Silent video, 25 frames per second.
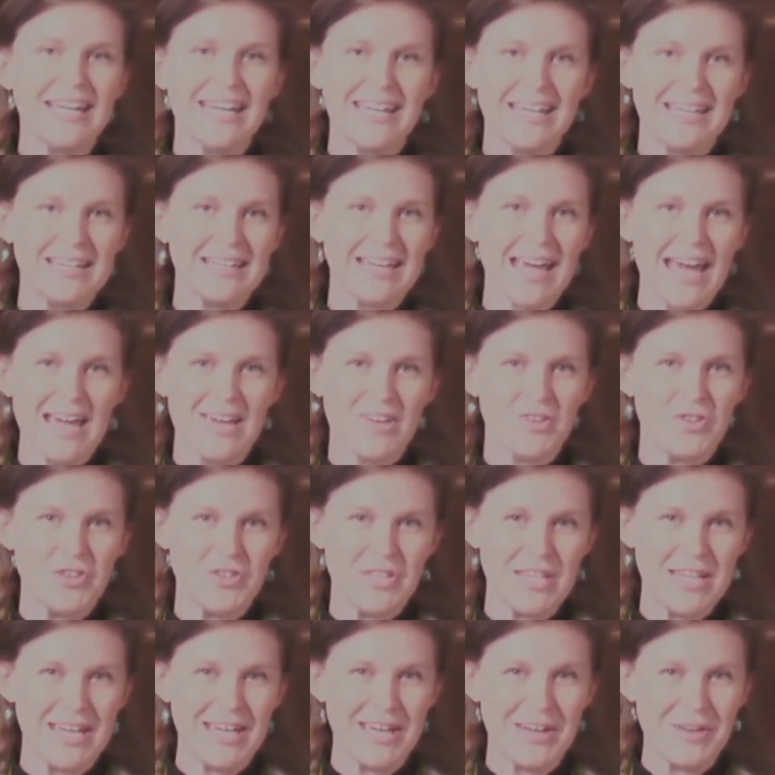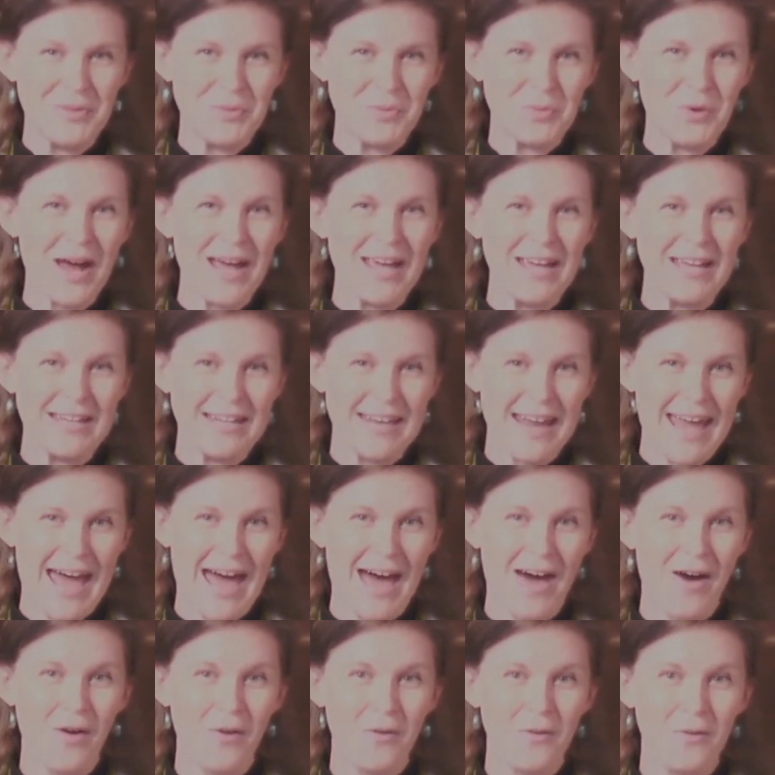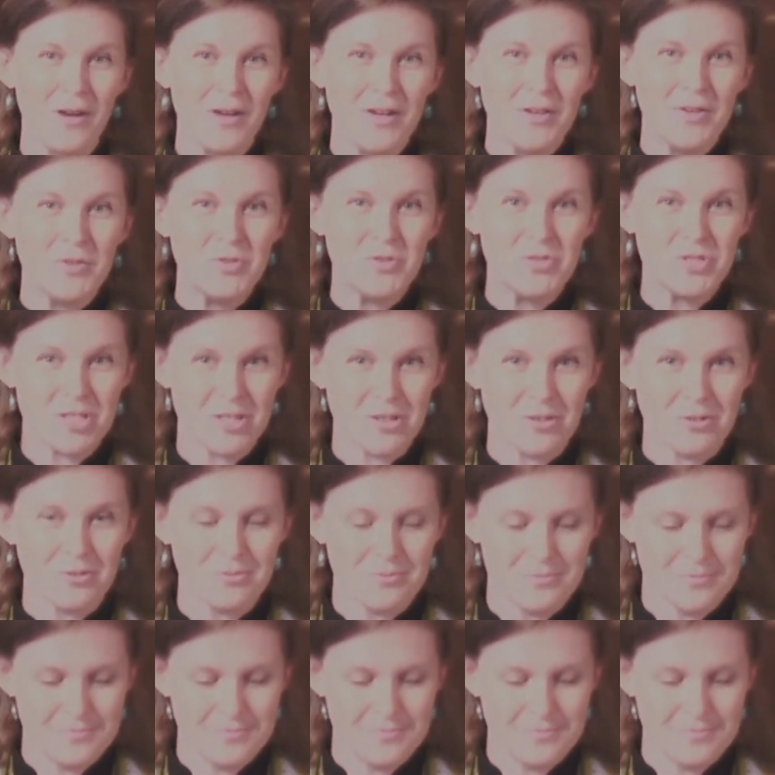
engaged in right now, too.